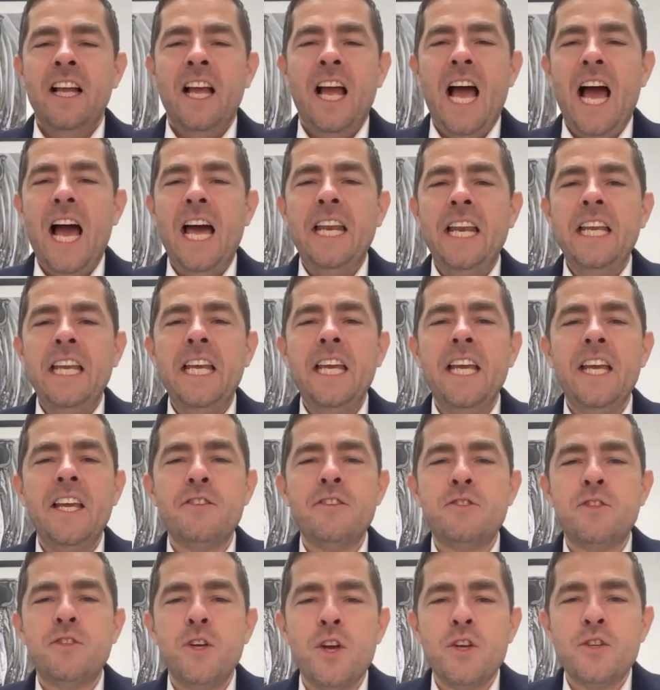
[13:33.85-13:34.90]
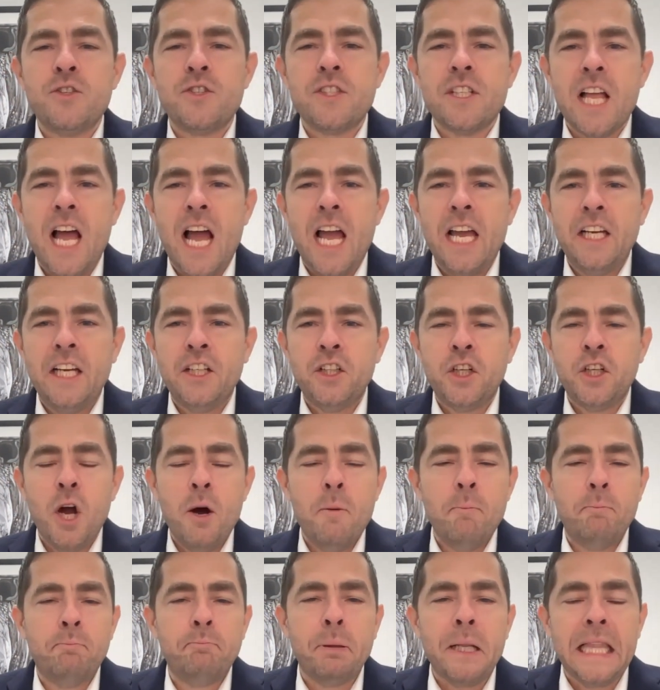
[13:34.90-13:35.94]
and he is just like
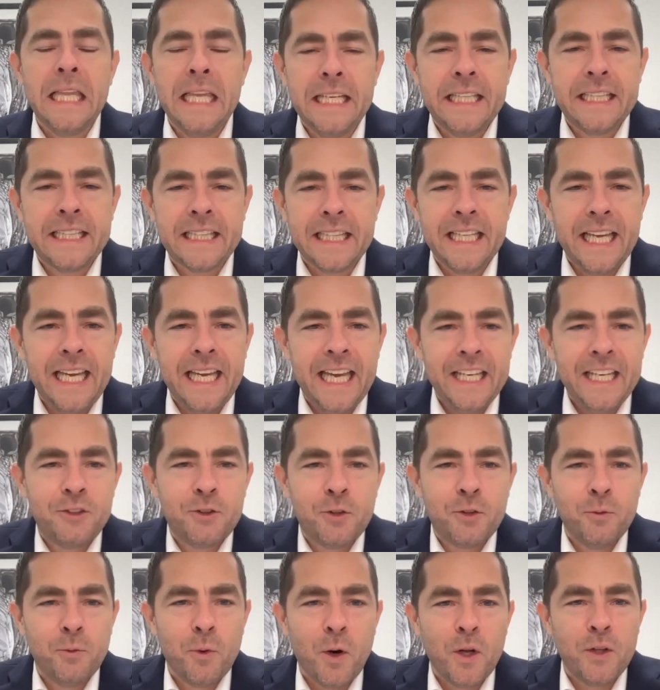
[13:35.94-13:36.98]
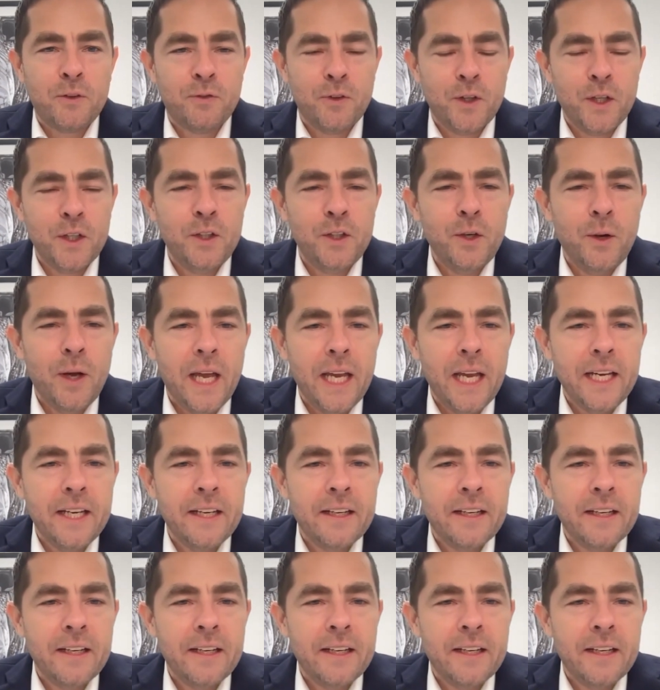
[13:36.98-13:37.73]
completely into what we're doing.